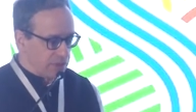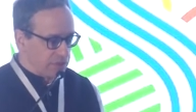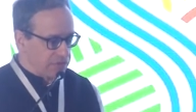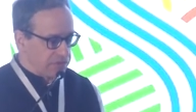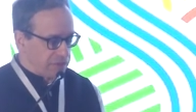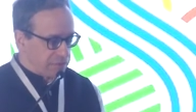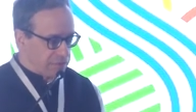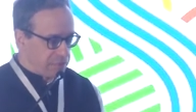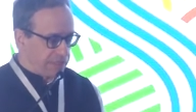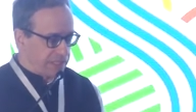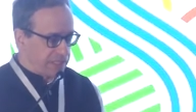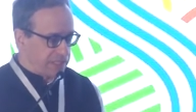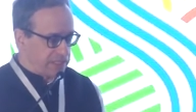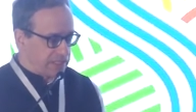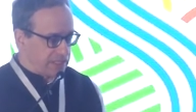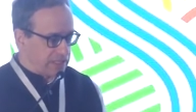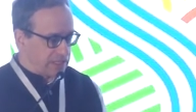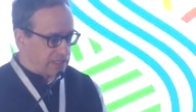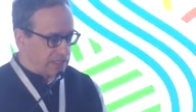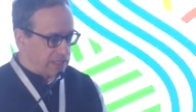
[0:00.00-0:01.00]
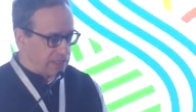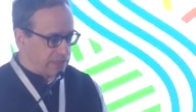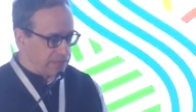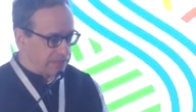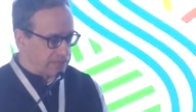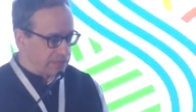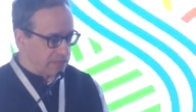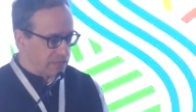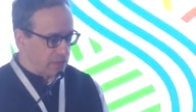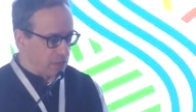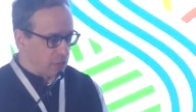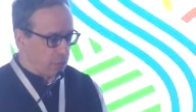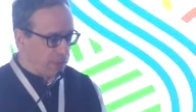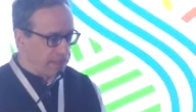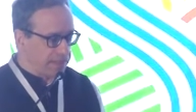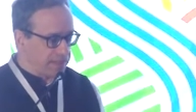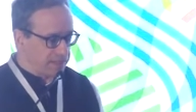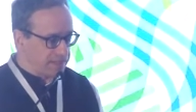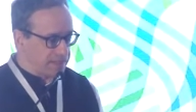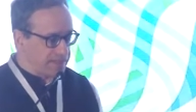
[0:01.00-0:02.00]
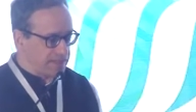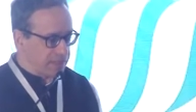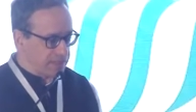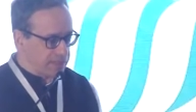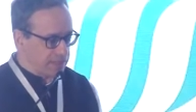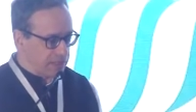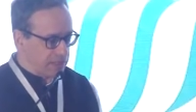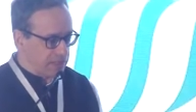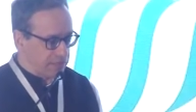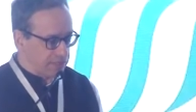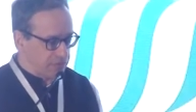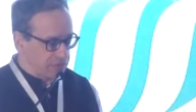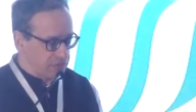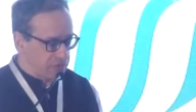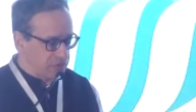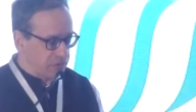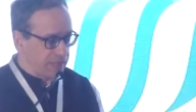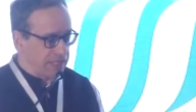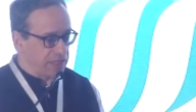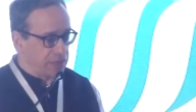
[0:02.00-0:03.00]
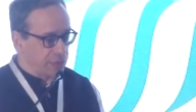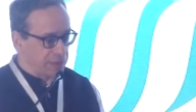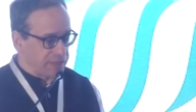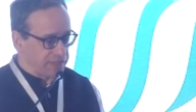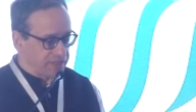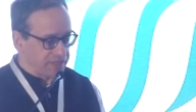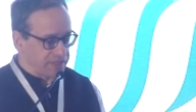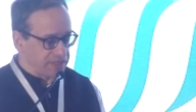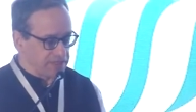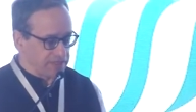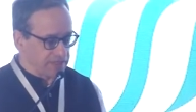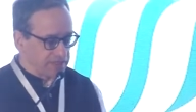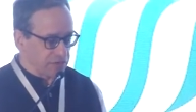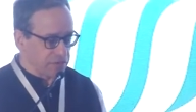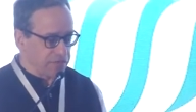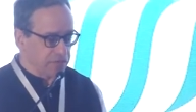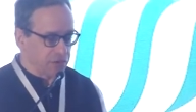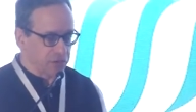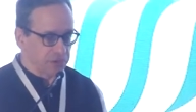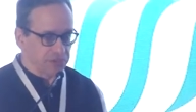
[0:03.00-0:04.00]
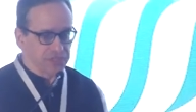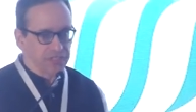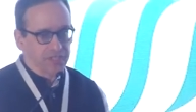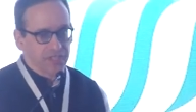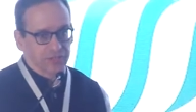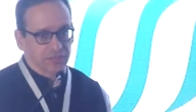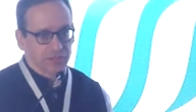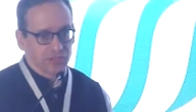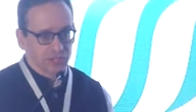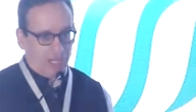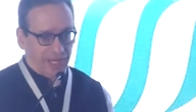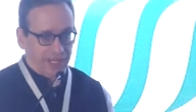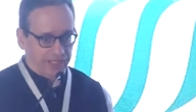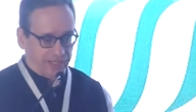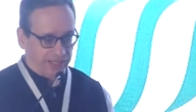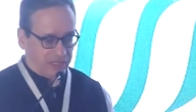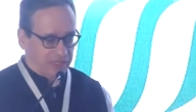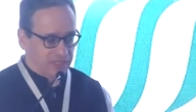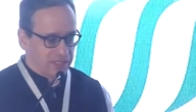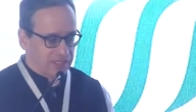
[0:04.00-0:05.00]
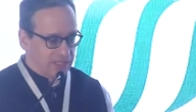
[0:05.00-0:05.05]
of the big um, winners, um, trade winners, is of course uh, China,